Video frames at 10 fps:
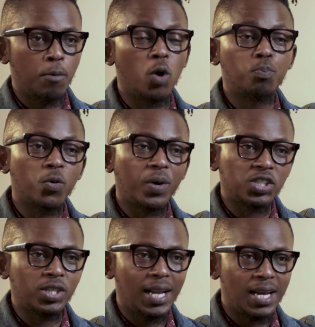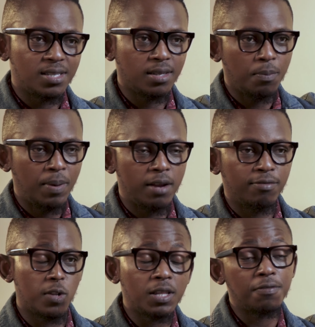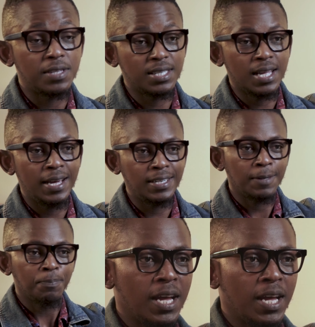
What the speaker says: operationalizing a platform of this kind.